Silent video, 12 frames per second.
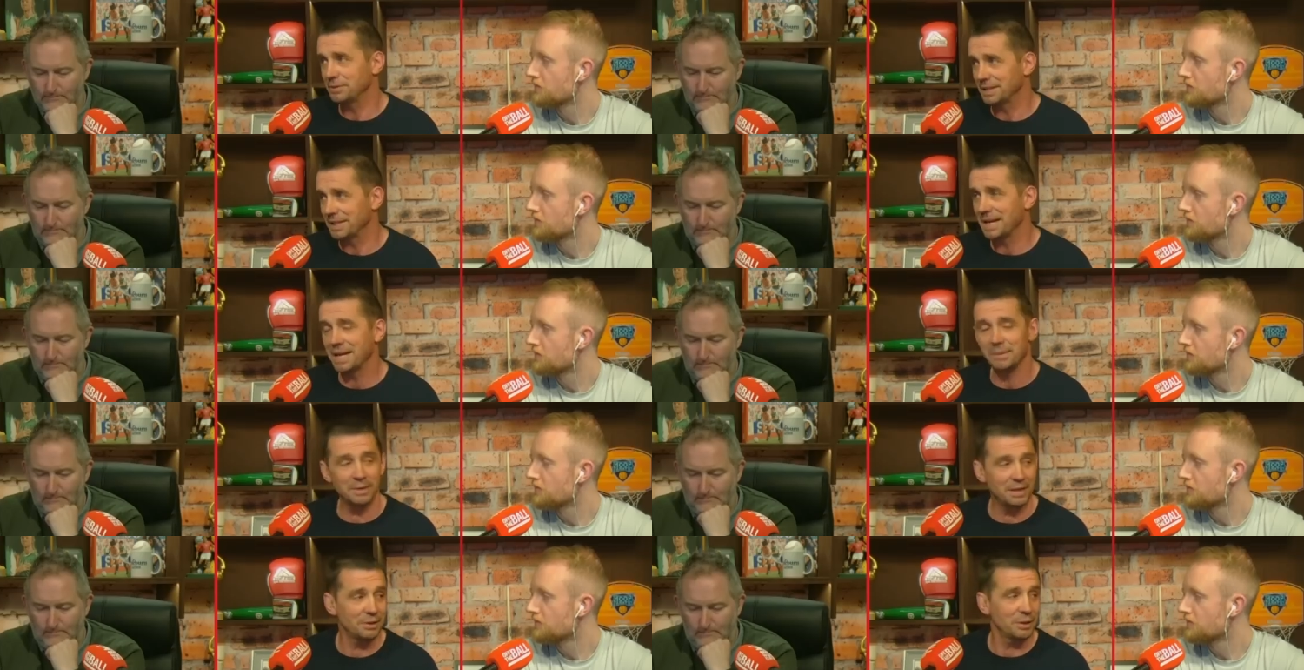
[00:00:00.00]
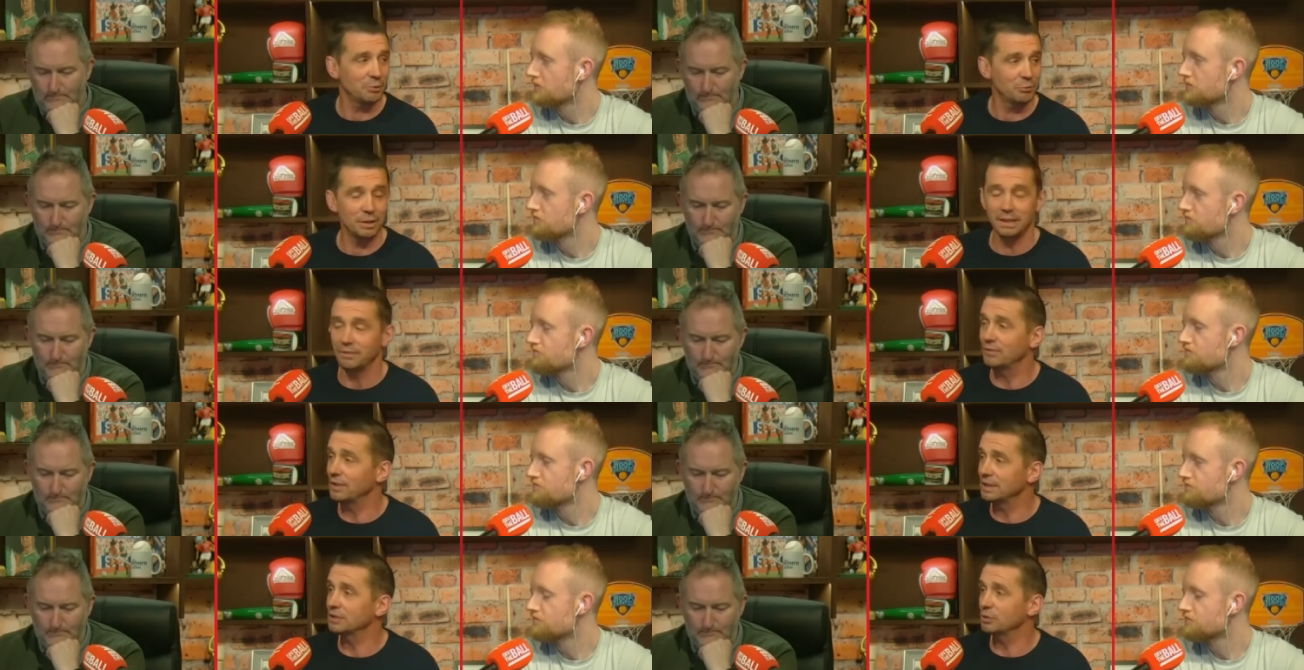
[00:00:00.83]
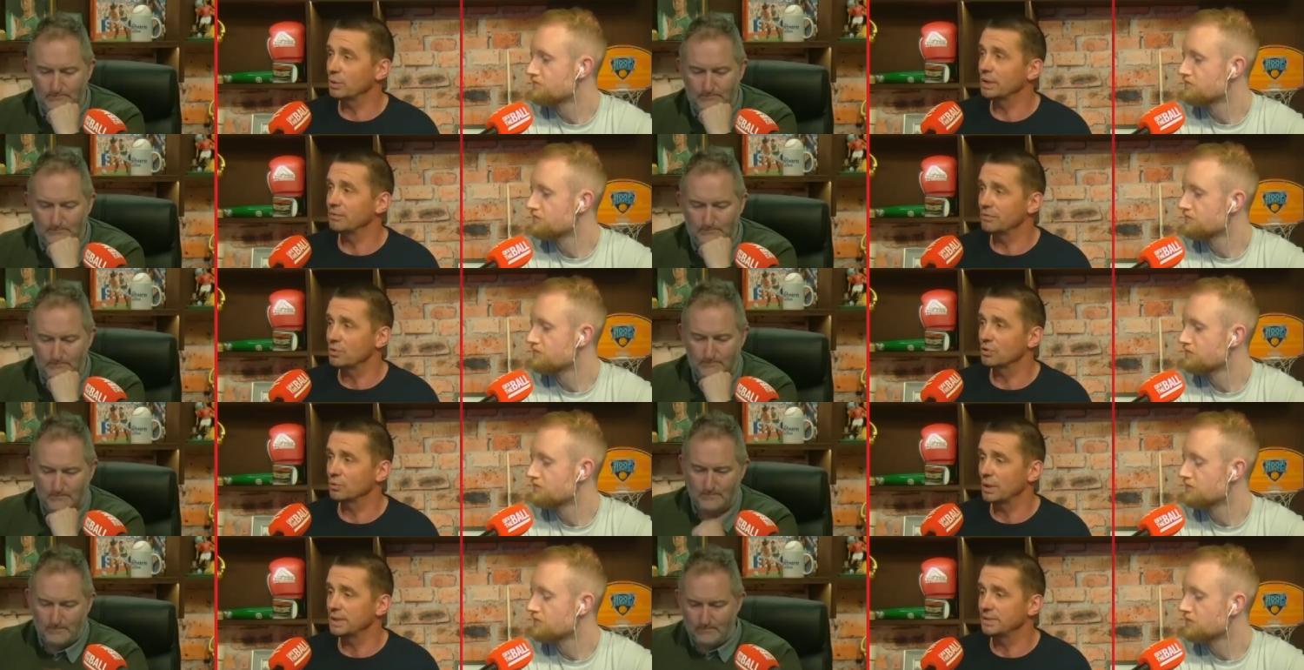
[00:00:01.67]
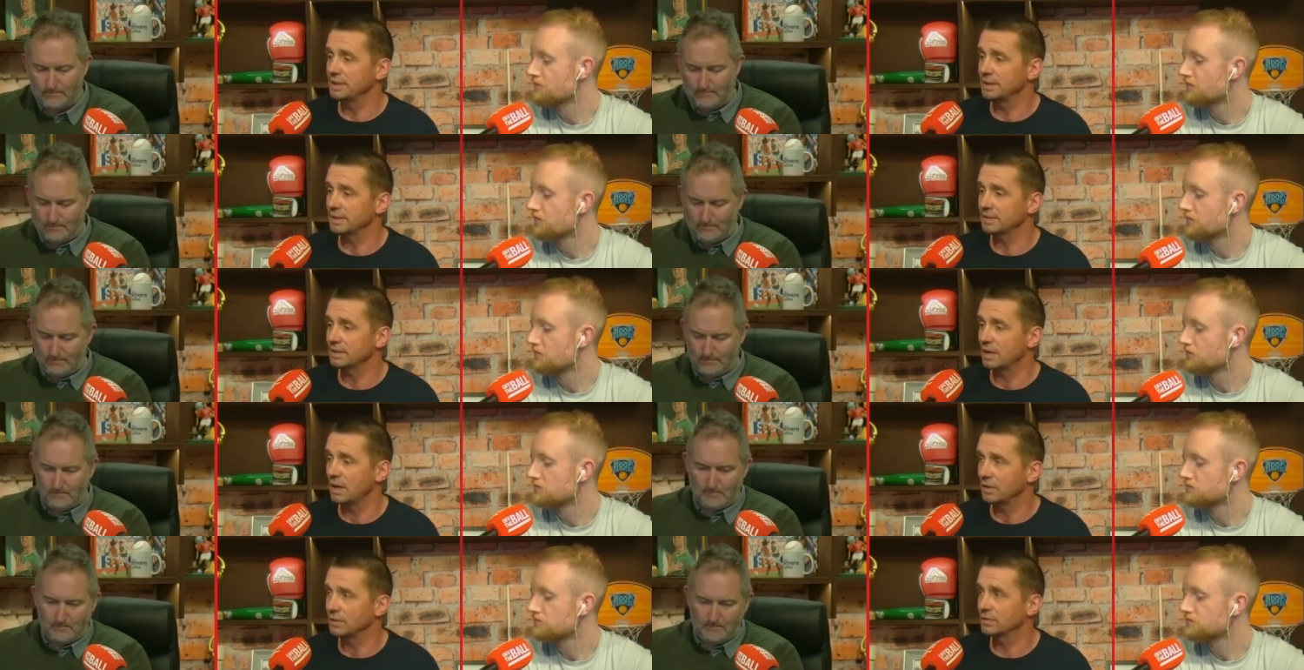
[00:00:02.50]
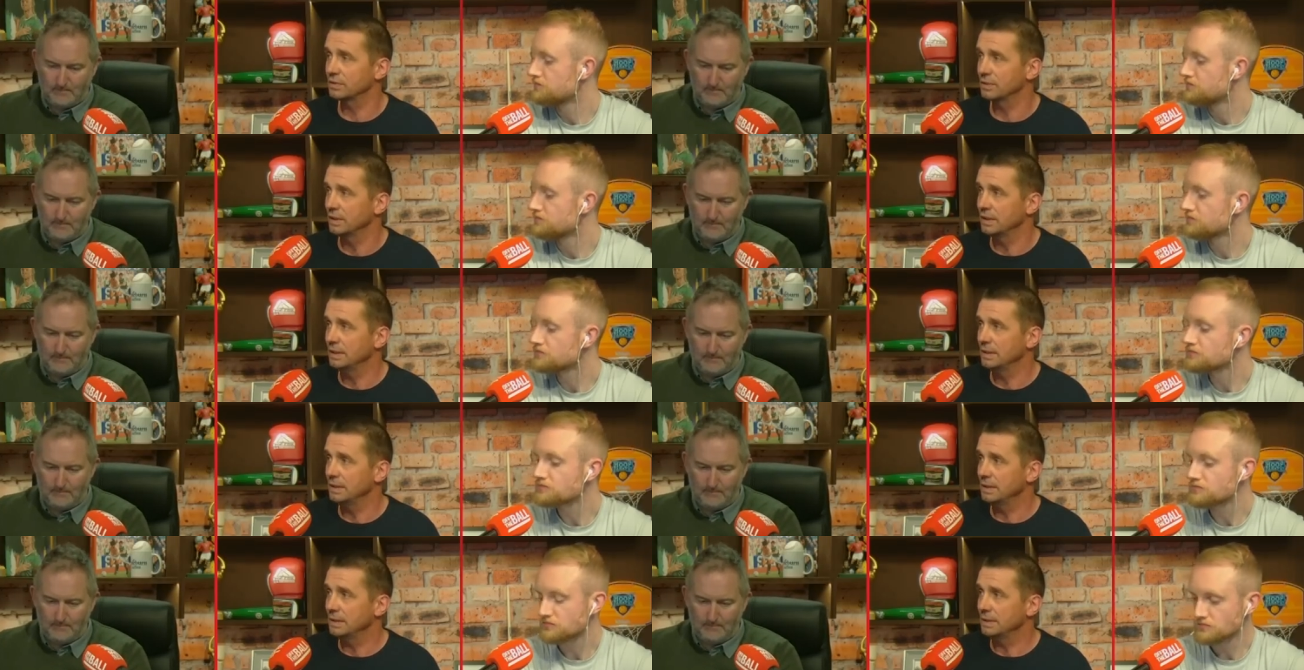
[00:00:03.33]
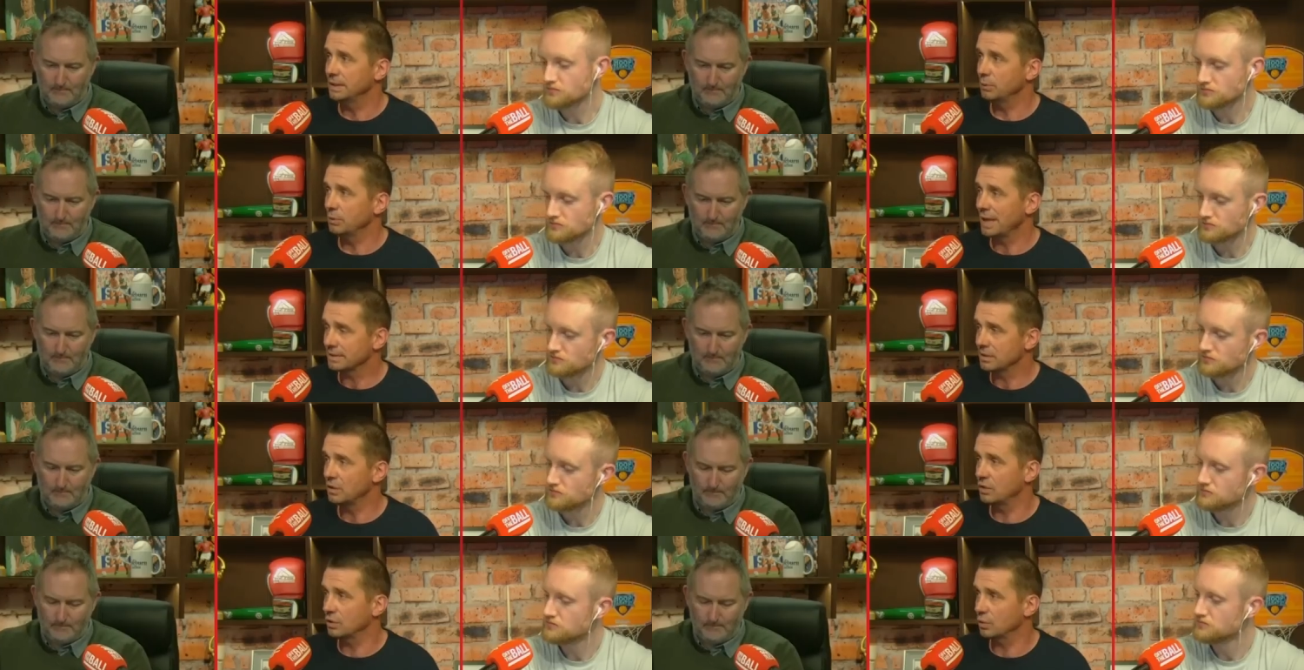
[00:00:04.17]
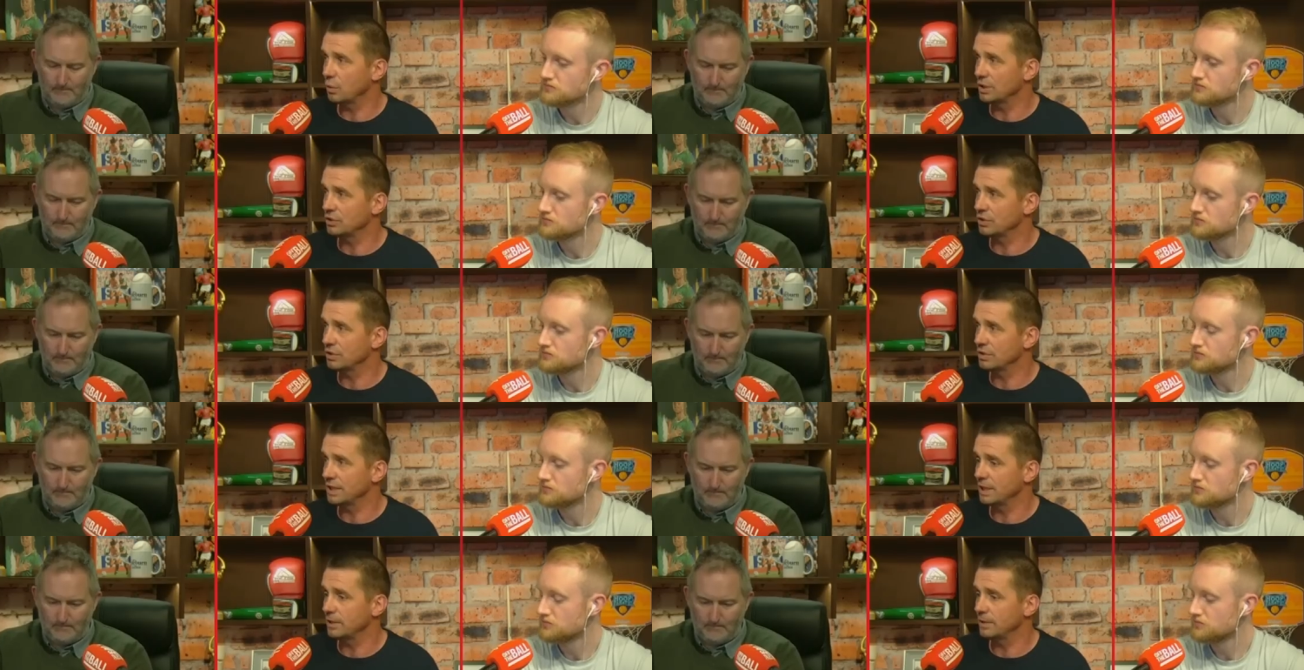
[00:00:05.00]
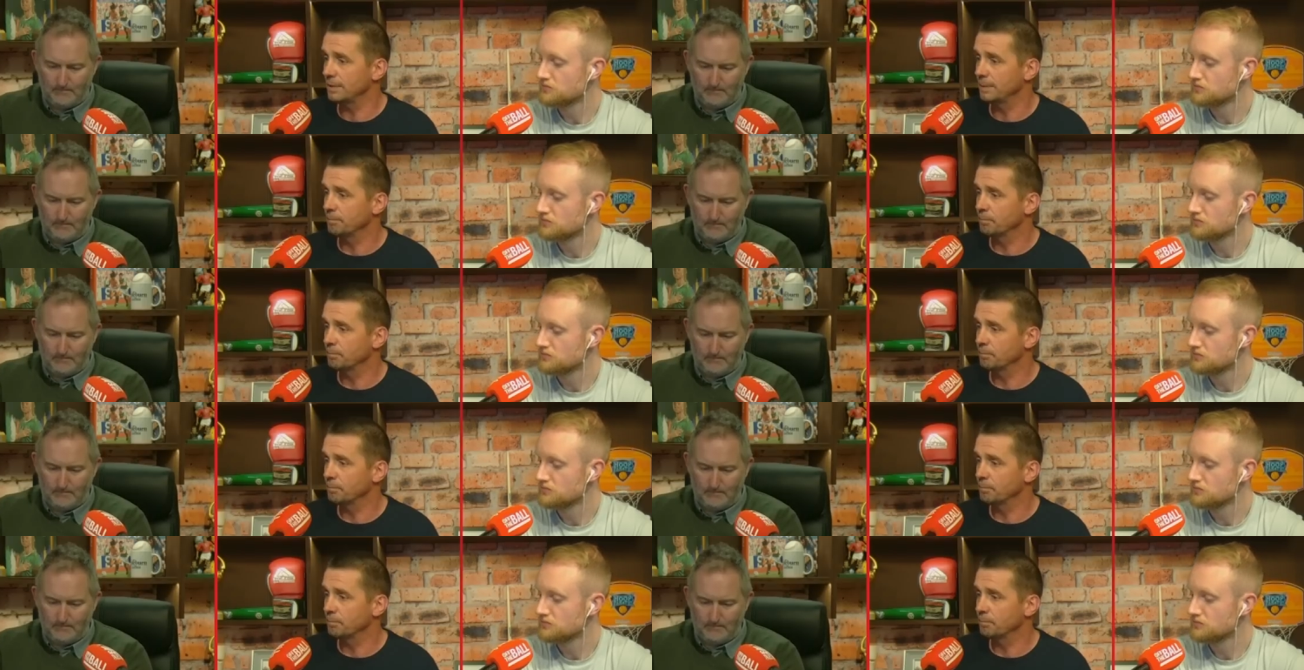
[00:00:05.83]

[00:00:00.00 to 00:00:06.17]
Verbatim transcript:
Speaker 1: a game there that I really felt at 24-20 that Connacht, they were asking all the questions here.